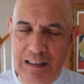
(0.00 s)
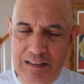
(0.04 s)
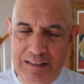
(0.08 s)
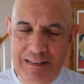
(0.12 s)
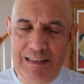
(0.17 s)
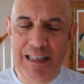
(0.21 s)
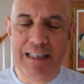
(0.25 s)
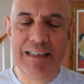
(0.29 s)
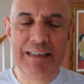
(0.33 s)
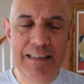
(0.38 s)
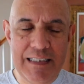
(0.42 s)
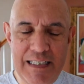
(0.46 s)

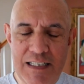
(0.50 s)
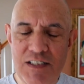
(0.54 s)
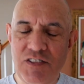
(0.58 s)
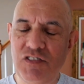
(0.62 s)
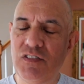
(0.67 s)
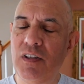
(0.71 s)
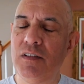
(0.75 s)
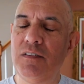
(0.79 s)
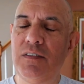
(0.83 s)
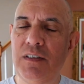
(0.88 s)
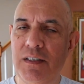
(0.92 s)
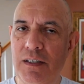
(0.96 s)
at
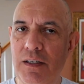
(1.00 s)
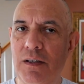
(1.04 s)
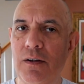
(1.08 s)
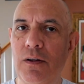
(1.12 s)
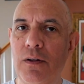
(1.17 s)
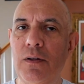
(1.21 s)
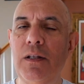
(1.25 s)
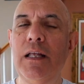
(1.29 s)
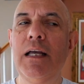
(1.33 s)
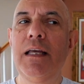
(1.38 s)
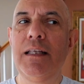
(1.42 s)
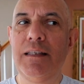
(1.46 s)
least
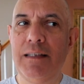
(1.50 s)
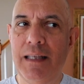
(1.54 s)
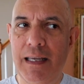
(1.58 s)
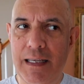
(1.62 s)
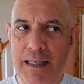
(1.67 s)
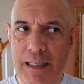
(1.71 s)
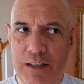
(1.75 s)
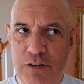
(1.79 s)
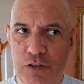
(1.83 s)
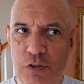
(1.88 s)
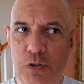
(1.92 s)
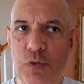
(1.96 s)
until they
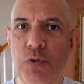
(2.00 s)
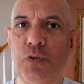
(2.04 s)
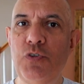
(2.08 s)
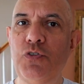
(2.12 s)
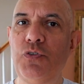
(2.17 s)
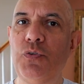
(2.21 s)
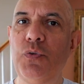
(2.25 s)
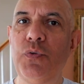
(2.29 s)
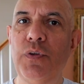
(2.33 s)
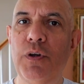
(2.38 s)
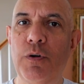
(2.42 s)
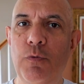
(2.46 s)
get
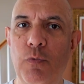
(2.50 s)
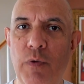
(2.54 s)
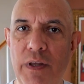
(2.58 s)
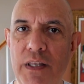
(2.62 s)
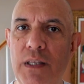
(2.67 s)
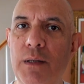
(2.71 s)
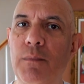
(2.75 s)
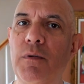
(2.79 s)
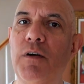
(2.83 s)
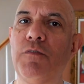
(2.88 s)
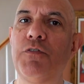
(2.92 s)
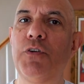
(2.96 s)
used to the
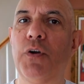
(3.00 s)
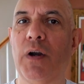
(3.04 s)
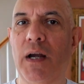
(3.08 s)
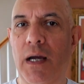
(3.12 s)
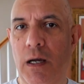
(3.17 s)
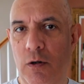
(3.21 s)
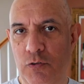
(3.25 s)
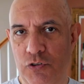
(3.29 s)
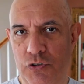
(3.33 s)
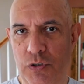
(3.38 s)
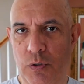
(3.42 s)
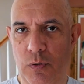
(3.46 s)
rhythm of your
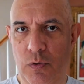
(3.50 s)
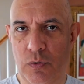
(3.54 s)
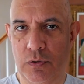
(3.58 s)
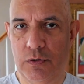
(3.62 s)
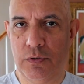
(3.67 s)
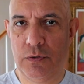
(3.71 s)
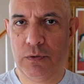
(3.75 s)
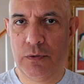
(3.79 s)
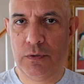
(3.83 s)
household.